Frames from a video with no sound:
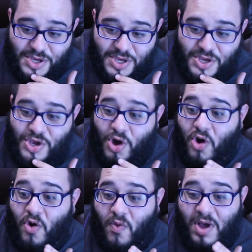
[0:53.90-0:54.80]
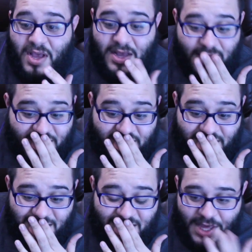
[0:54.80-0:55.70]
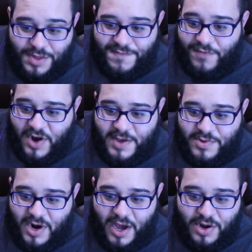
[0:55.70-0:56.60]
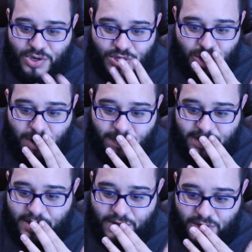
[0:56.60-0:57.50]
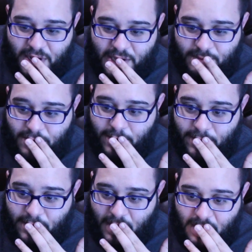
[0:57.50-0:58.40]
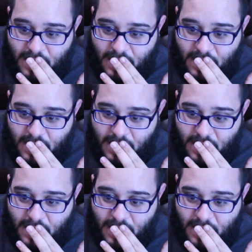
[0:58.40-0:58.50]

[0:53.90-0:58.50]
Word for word: Yo, these frames are out of control with this dragon, bro.